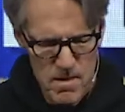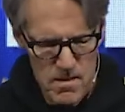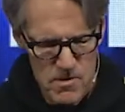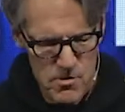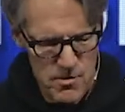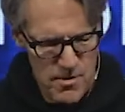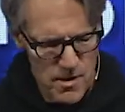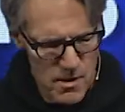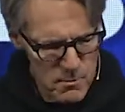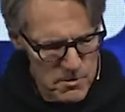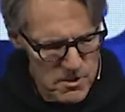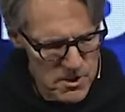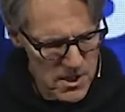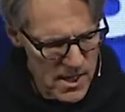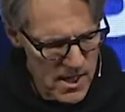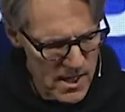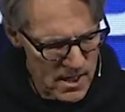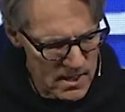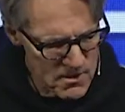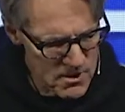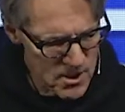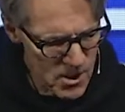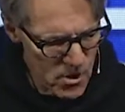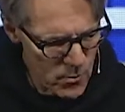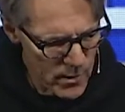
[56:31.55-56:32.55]
So there was a
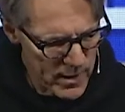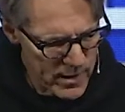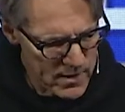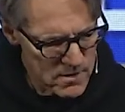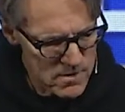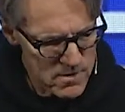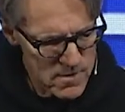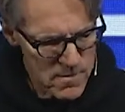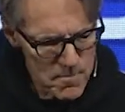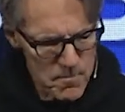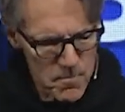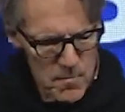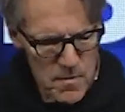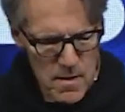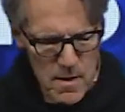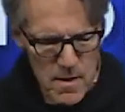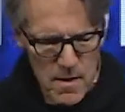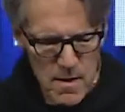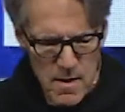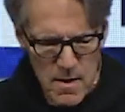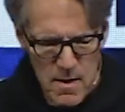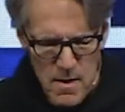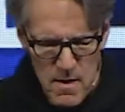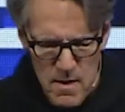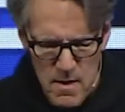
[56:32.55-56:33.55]
consequence.
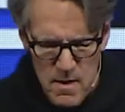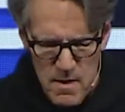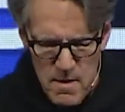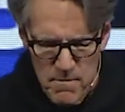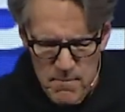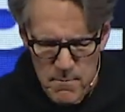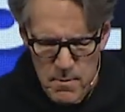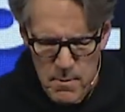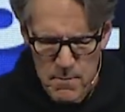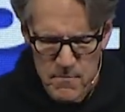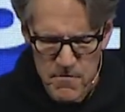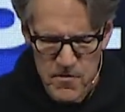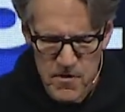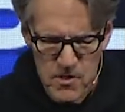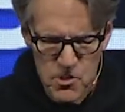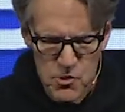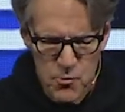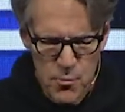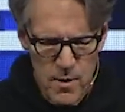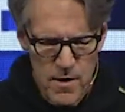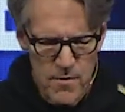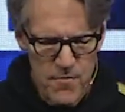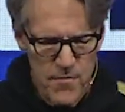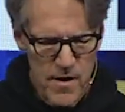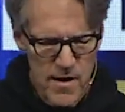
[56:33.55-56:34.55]
But verse
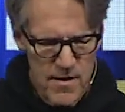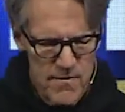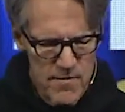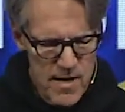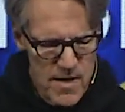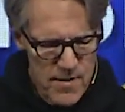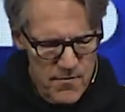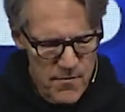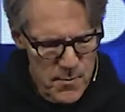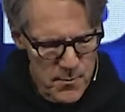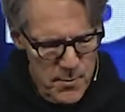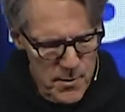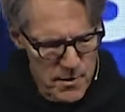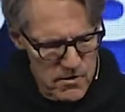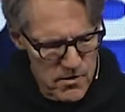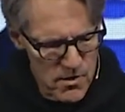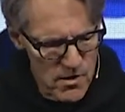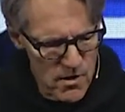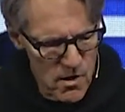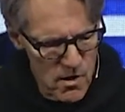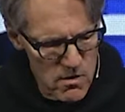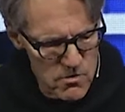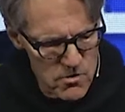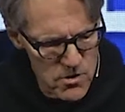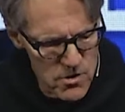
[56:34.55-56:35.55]
twenty-five, David built
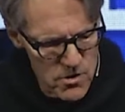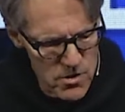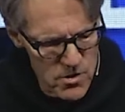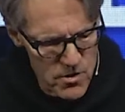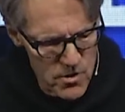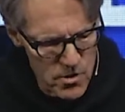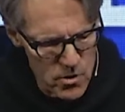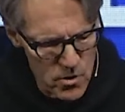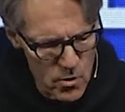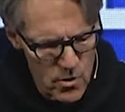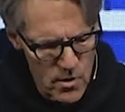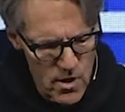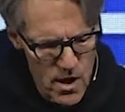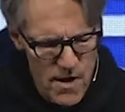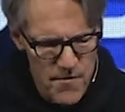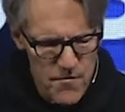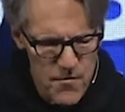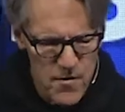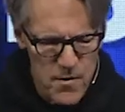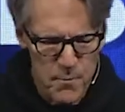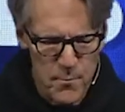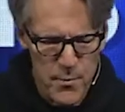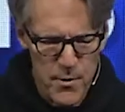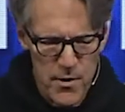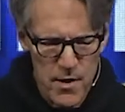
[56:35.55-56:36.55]
an altar to the Lord,
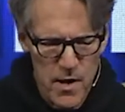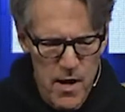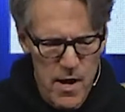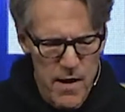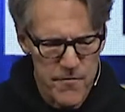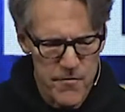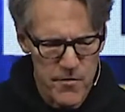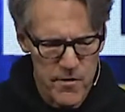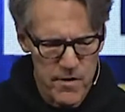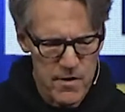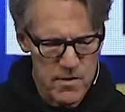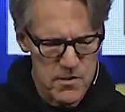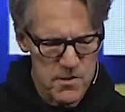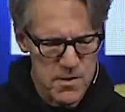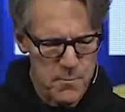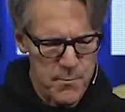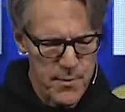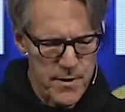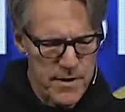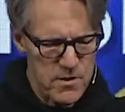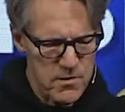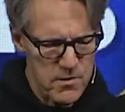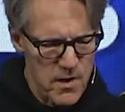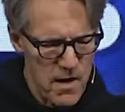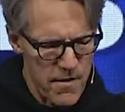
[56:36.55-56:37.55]
offered burnt offerings and
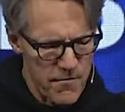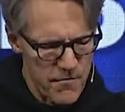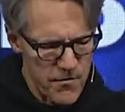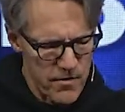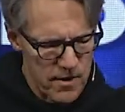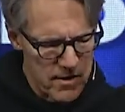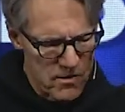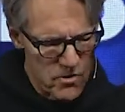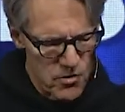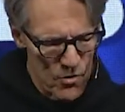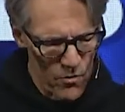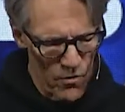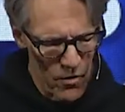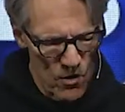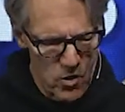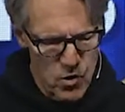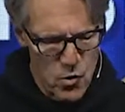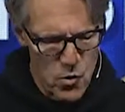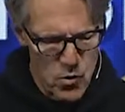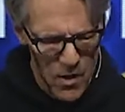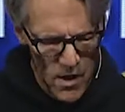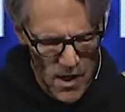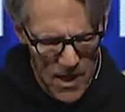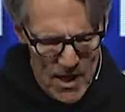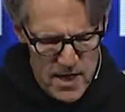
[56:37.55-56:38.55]
peace offerings. So the
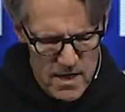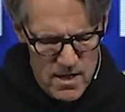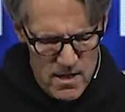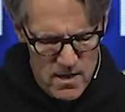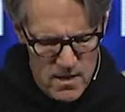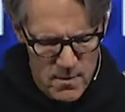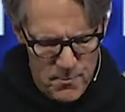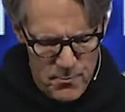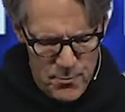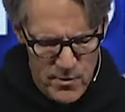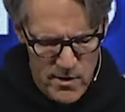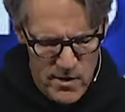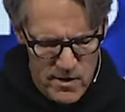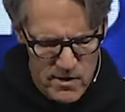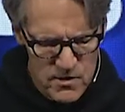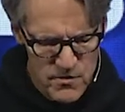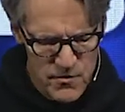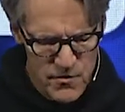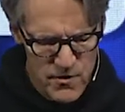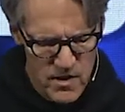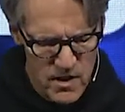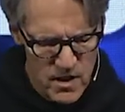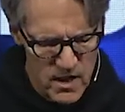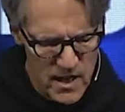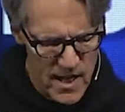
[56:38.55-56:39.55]
Lord heeded the prayers
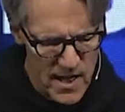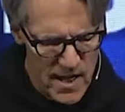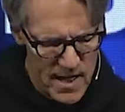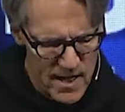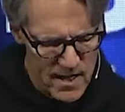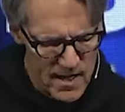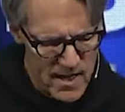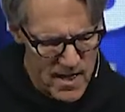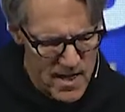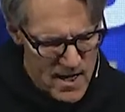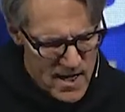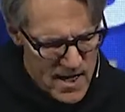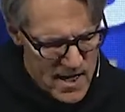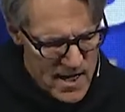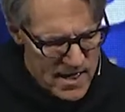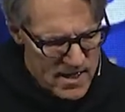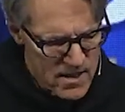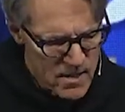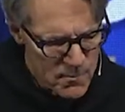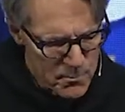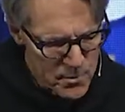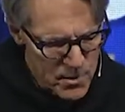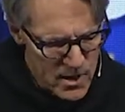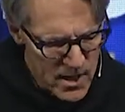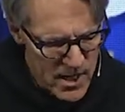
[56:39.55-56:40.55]
for the land,
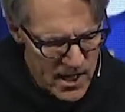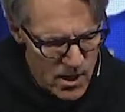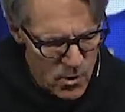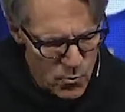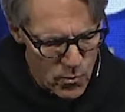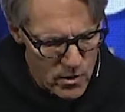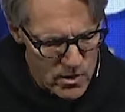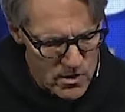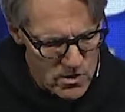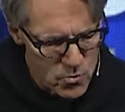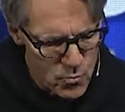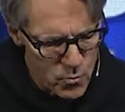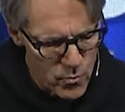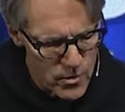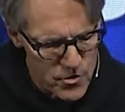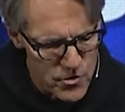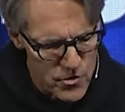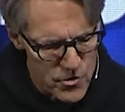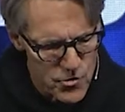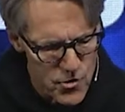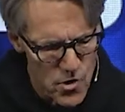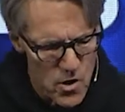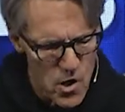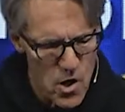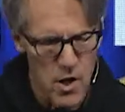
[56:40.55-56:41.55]
and the plague was
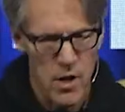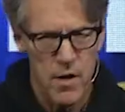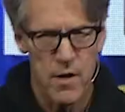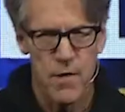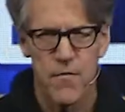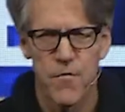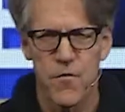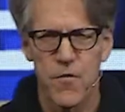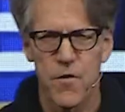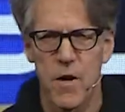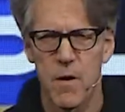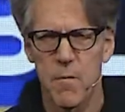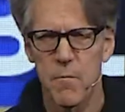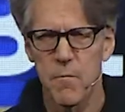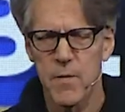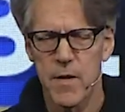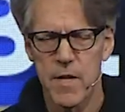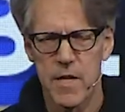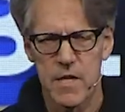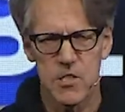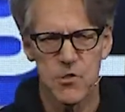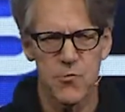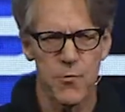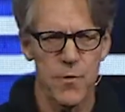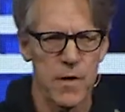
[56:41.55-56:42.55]
withdrawn from
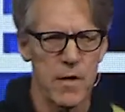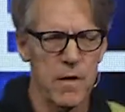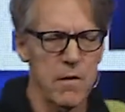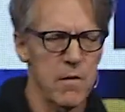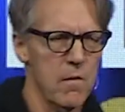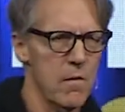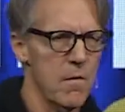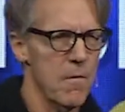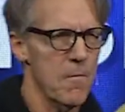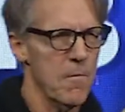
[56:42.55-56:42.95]
Israel.